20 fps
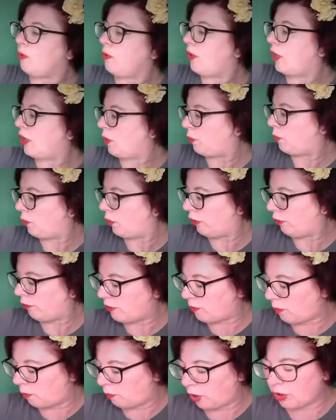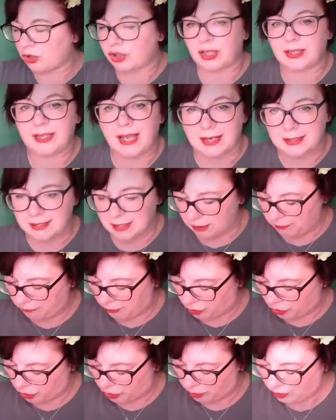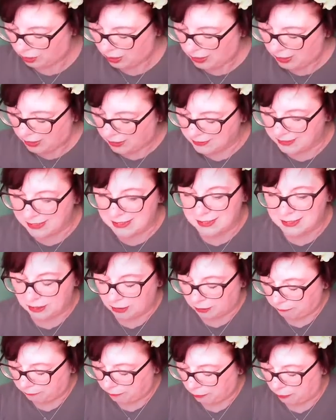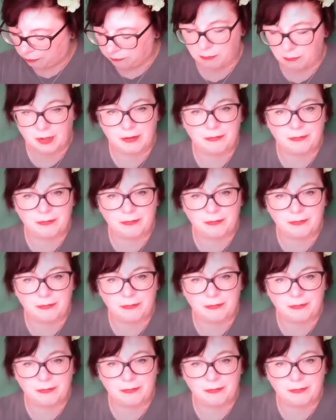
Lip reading: that the wolves were watching their television and eating the food from the